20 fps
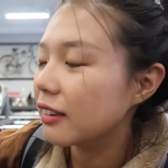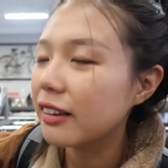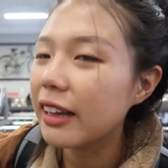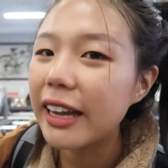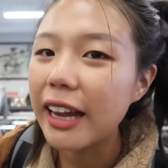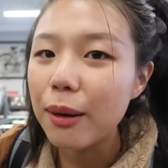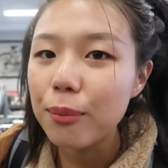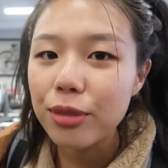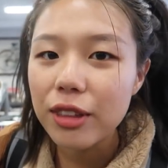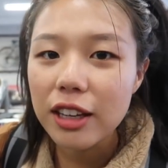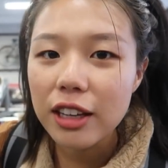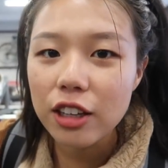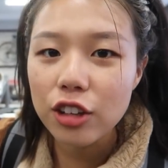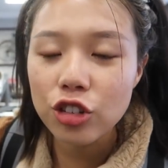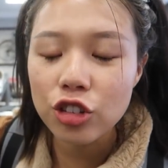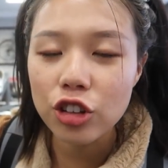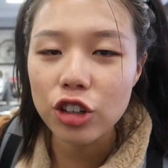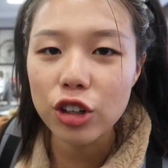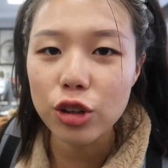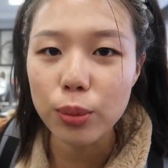like I'm
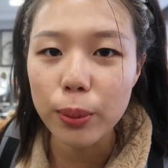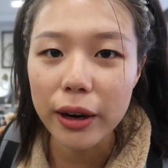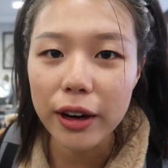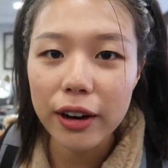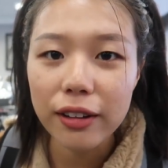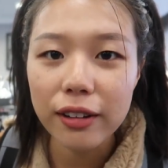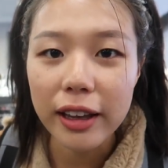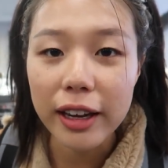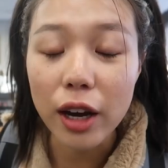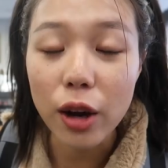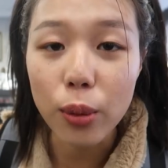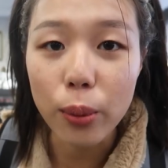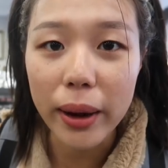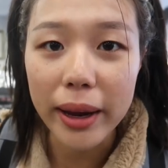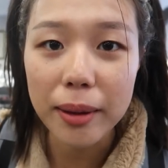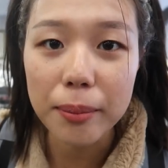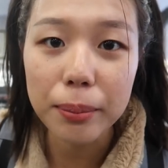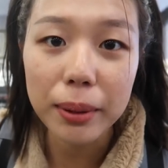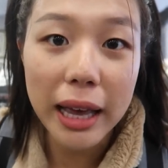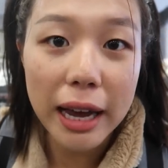thinking she could wear like a
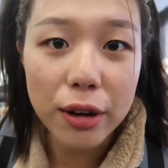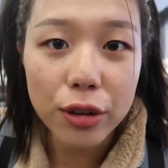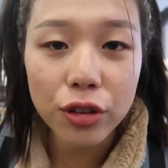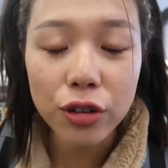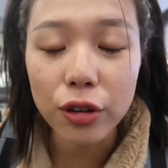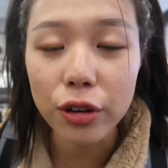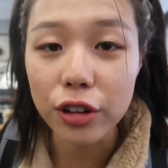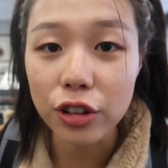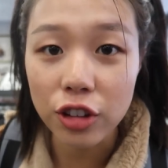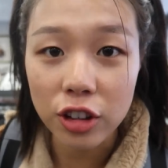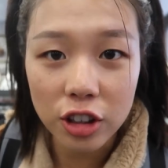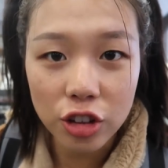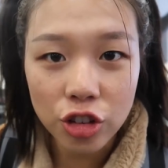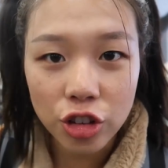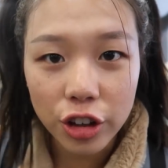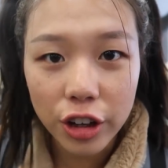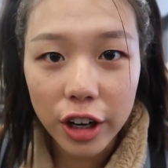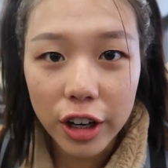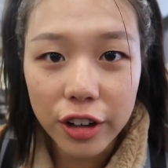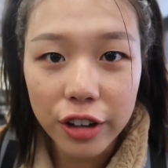white blouse or a
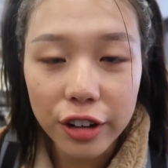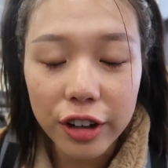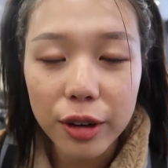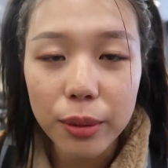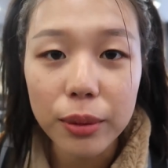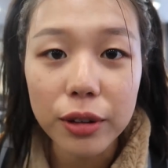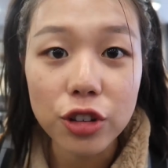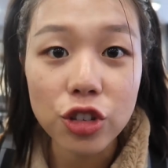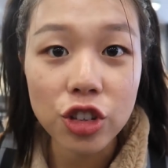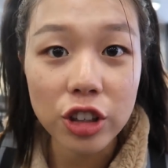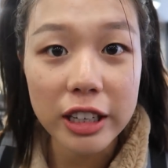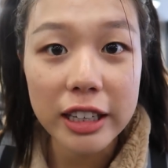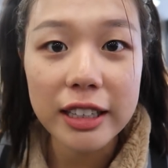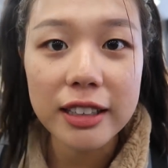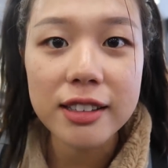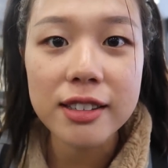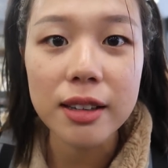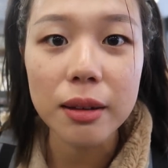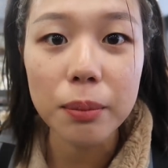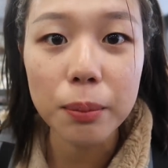t-shirt under it with
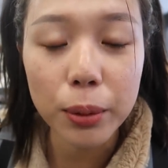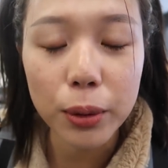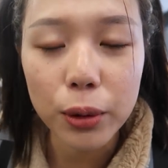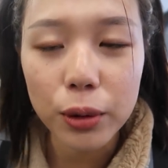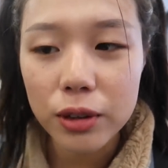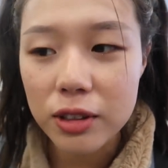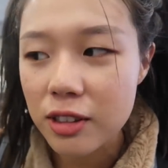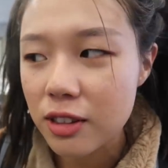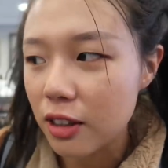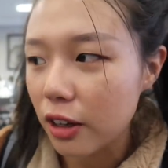jeans and boots,